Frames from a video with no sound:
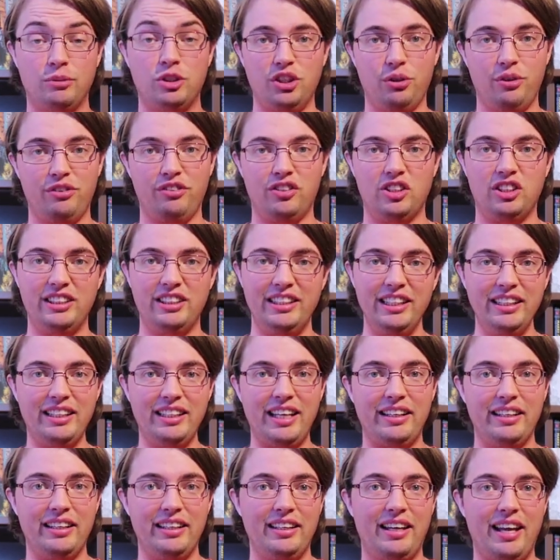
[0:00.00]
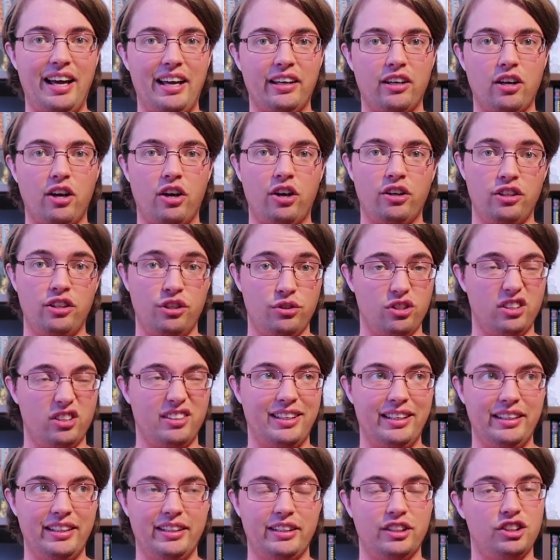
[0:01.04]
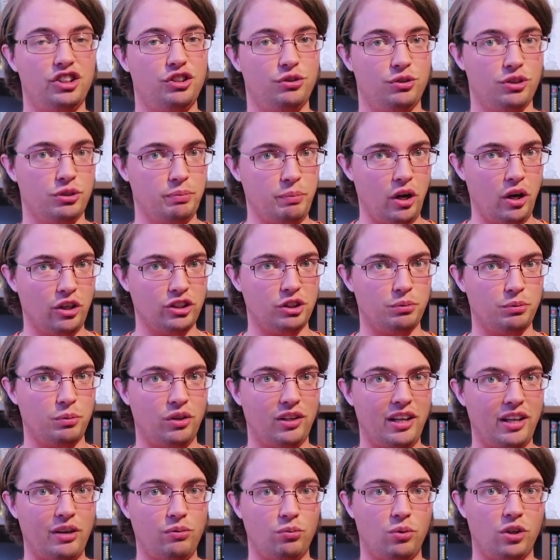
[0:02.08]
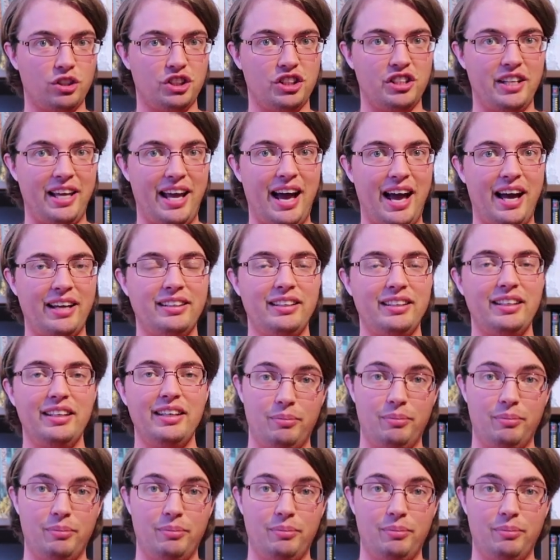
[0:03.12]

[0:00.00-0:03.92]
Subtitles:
So if you see that little icon, you should click it as soon as possible and watch the ad,